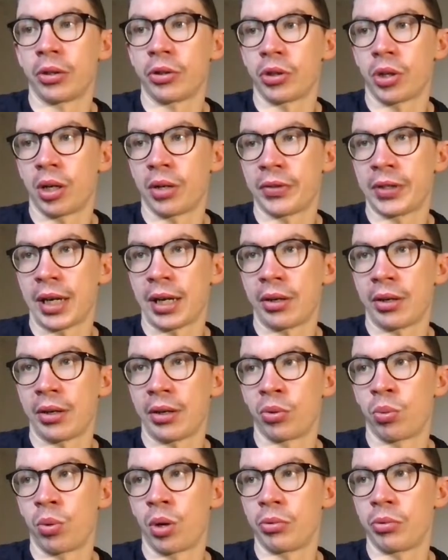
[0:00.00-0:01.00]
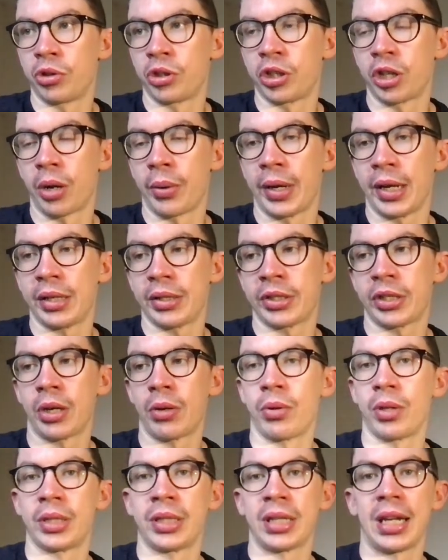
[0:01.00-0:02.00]
Draft Hound won't show it. So
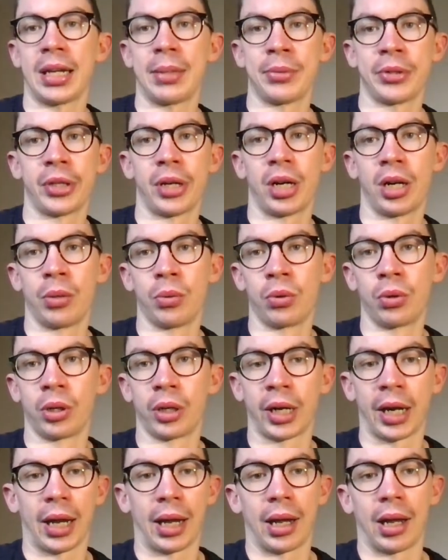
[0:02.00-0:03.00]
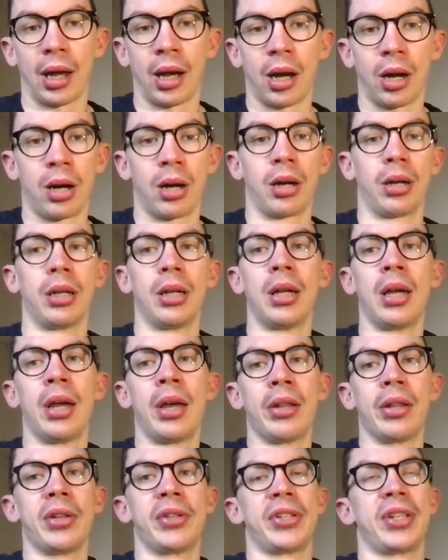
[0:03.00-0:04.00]
the teams that I will look at are
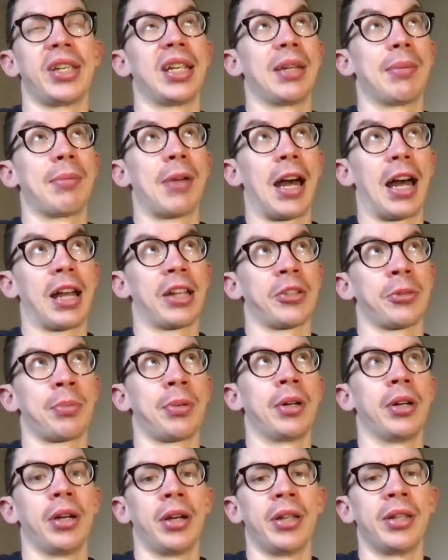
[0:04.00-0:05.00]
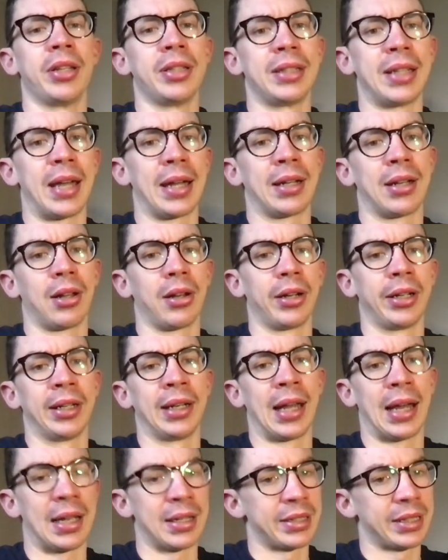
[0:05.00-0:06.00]
the team as per the deadline
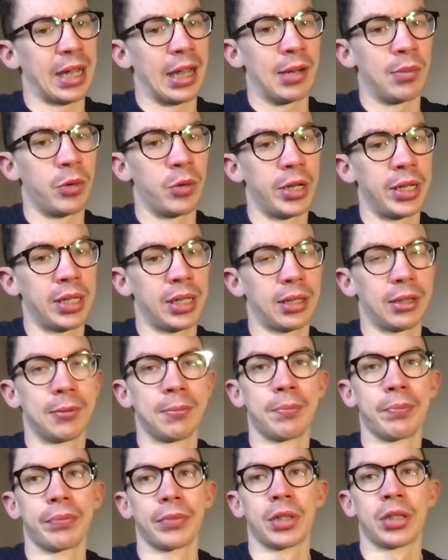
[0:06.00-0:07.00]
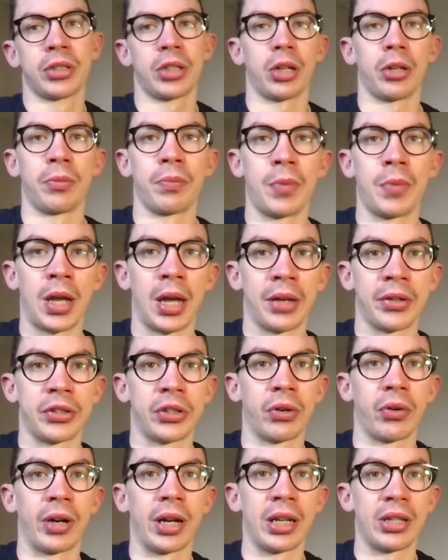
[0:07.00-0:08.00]
last game week. So yeah,
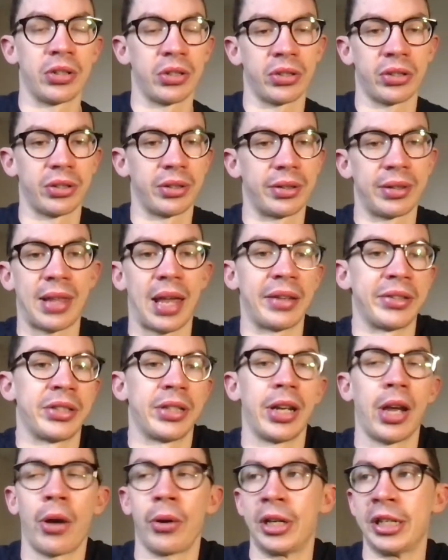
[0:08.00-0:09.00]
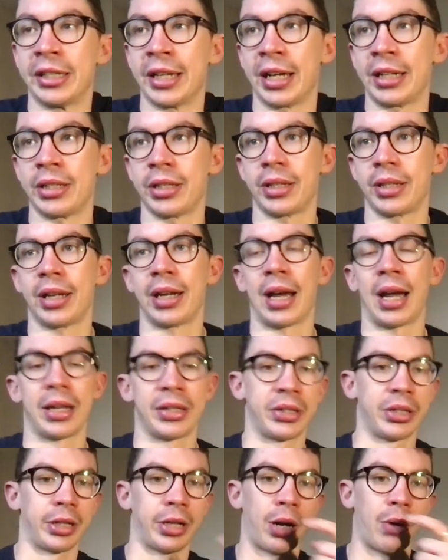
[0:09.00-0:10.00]
sorry, that's the only data that it has
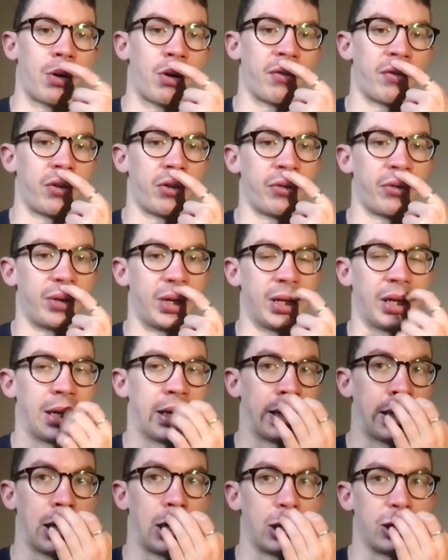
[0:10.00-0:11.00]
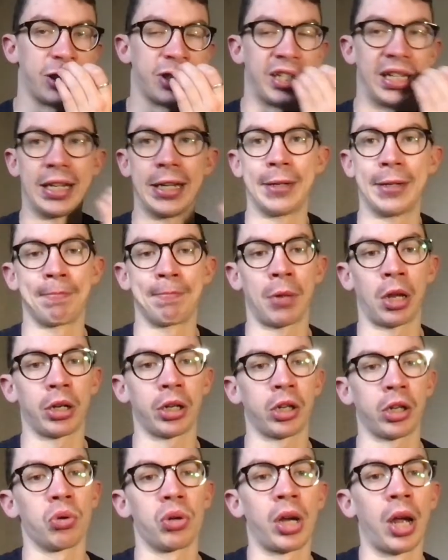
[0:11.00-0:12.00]
to go off of. It can't see like
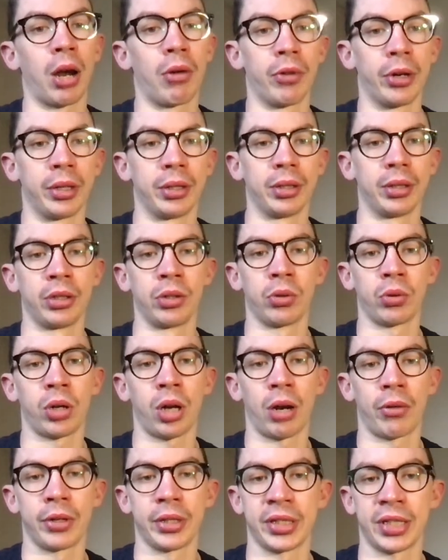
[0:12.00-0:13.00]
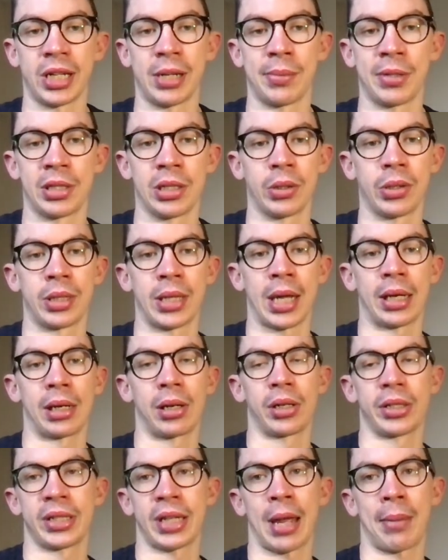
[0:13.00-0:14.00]
your current team until the
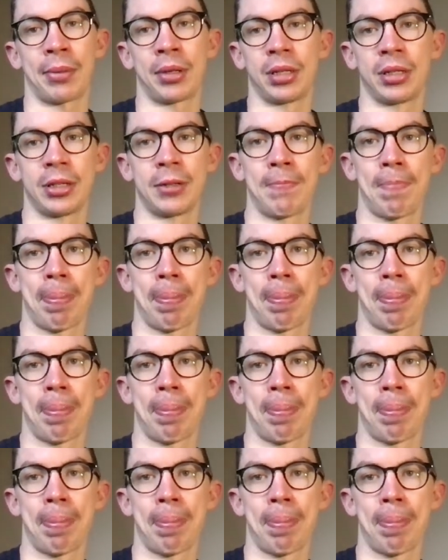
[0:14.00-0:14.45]
deadline's happened.